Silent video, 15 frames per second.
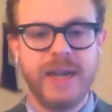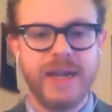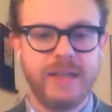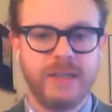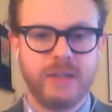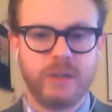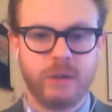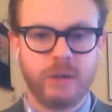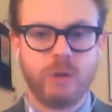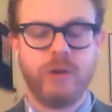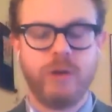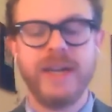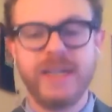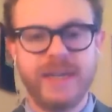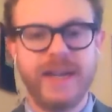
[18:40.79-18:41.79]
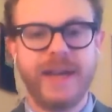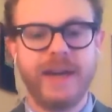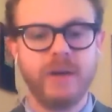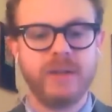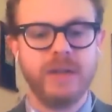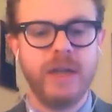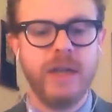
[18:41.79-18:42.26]
and just sort of cranked it
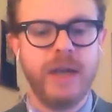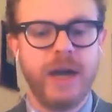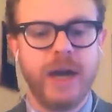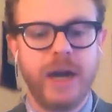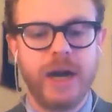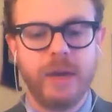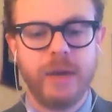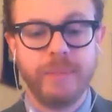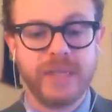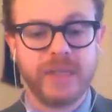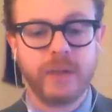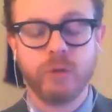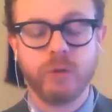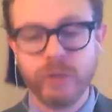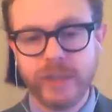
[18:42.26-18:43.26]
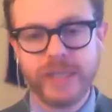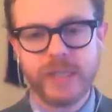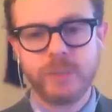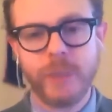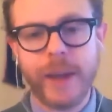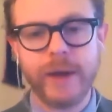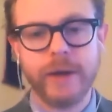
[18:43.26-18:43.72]
out um, because I was really
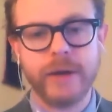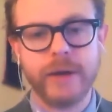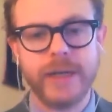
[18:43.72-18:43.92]
inspired.